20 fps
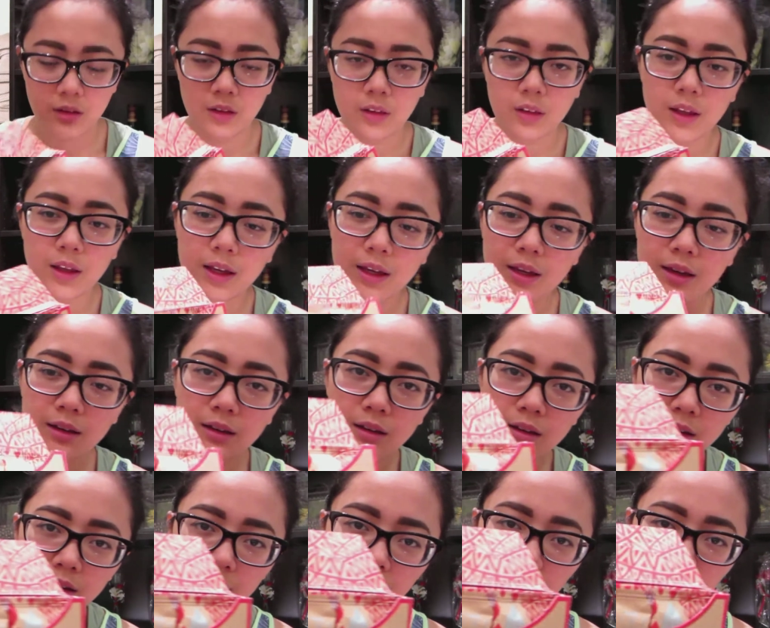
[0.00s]
Like,
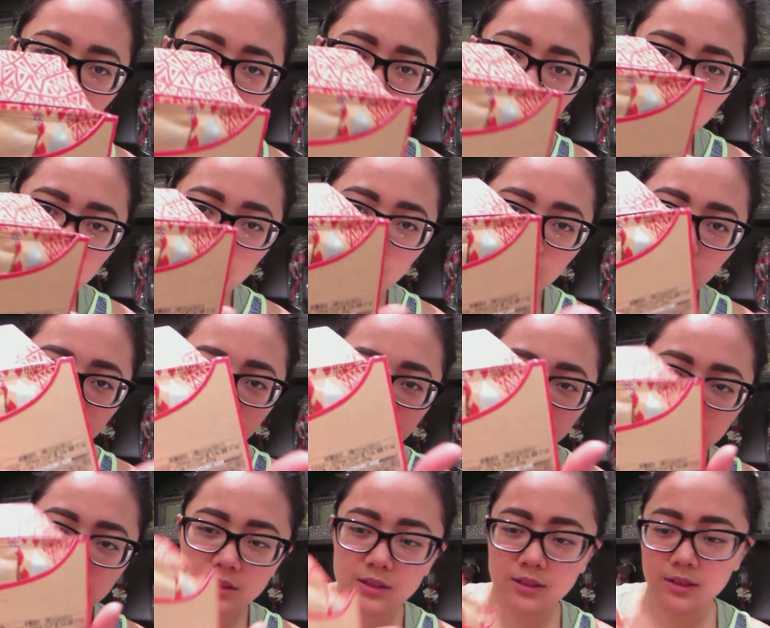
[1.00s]
how cool
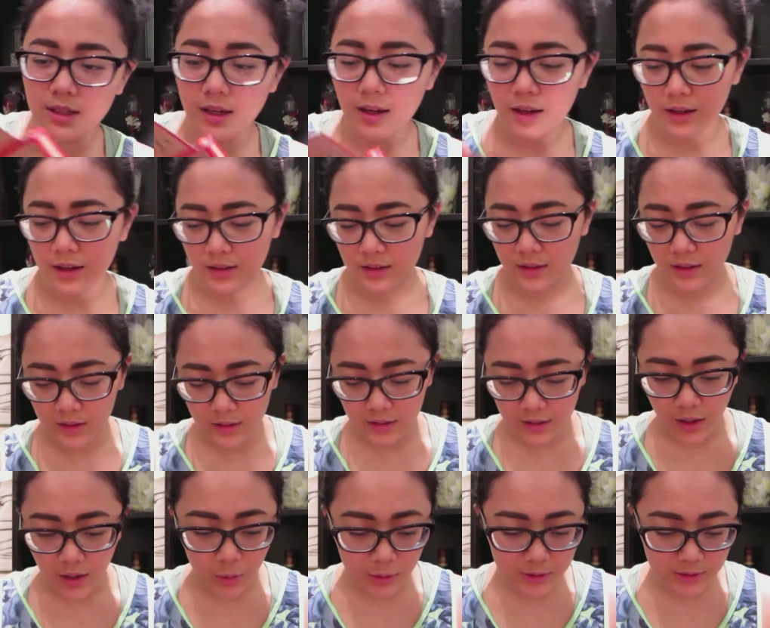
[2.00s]
is that?
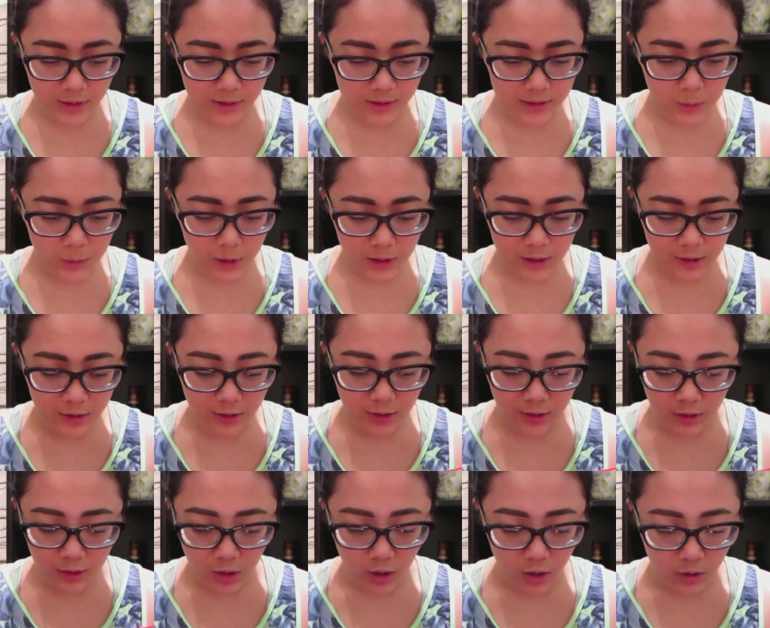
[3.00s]
I was not expecting that
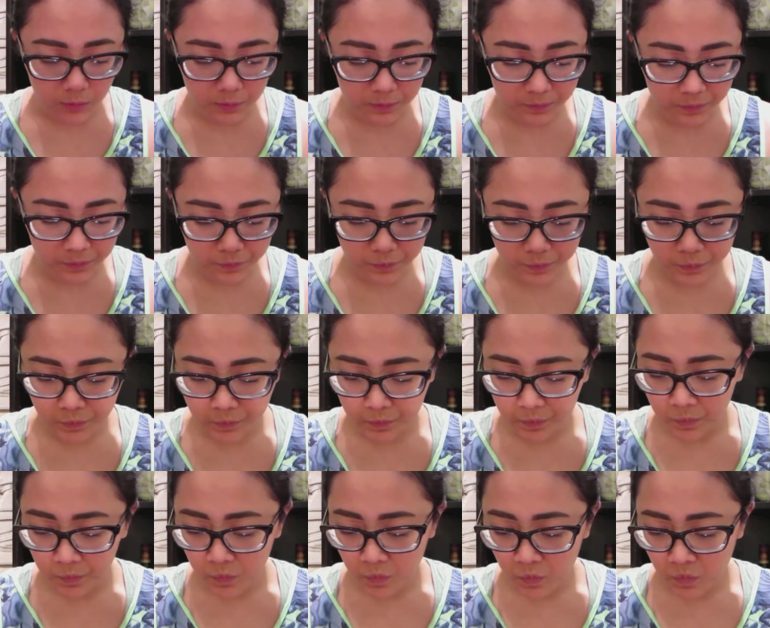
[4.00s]
at all.
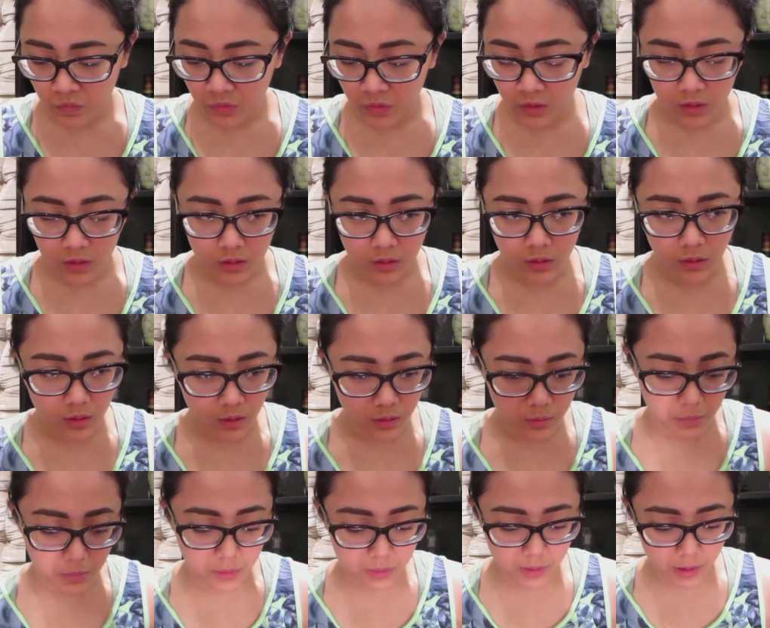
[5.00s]
Oh,
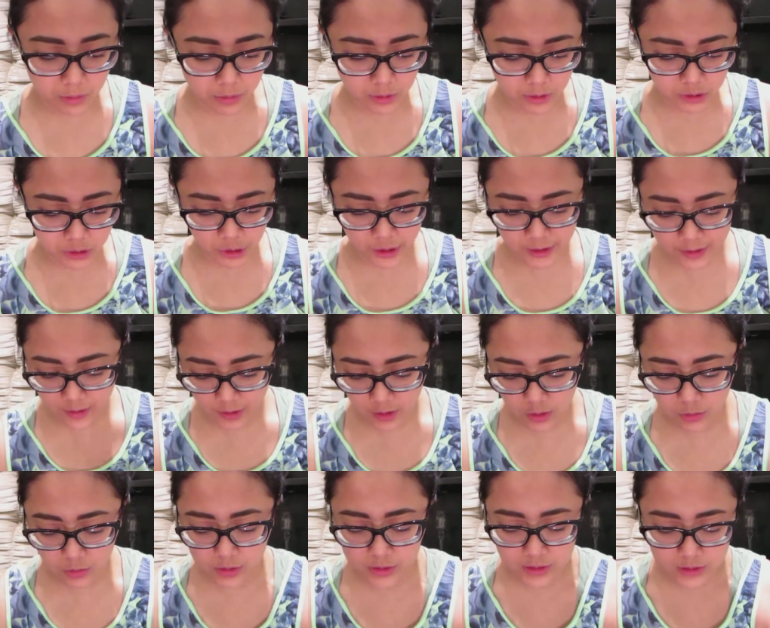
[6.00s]
maybe I will try the
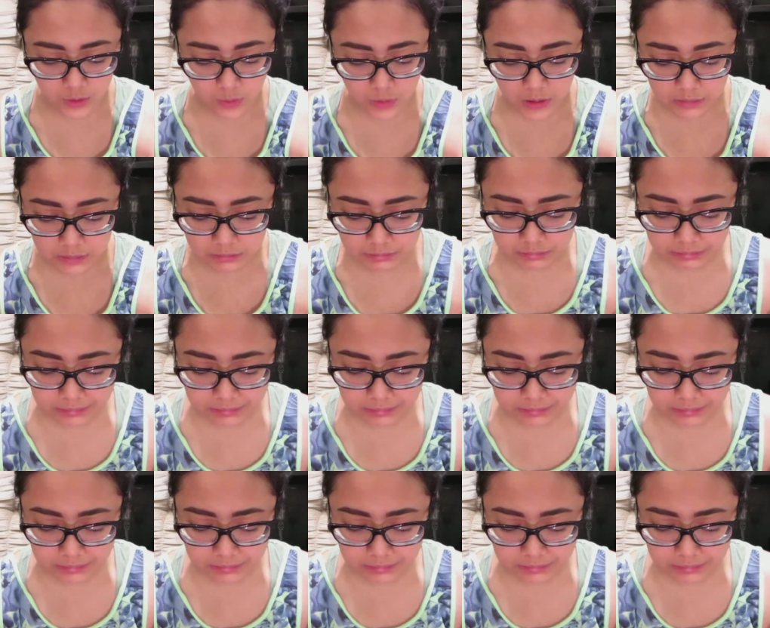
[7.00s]
other one as well.